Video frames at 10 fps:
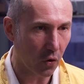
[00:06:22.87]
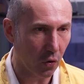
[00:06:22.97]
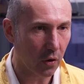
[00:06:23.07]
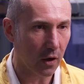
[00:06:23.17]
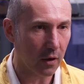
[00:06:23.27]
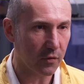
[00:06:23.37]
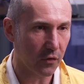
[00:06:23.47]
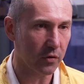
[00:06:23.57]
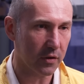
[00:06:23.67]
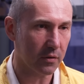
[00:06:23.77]
all armed
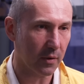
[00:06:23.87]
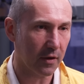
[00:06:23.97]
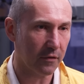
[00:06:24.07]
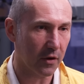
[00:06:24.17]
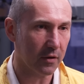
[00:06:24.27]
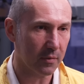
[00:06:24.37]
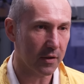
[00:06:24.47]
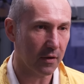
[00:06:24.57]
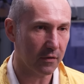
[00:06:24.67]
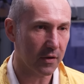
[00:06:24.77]
forces when they find
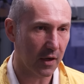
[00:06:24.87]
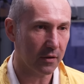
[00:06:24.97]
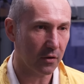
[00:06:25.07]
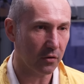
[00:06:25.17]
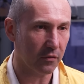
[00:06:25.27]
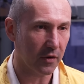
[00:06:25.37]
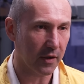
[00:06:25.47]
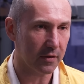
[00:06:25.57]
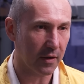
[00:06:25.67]
themselves in conflict.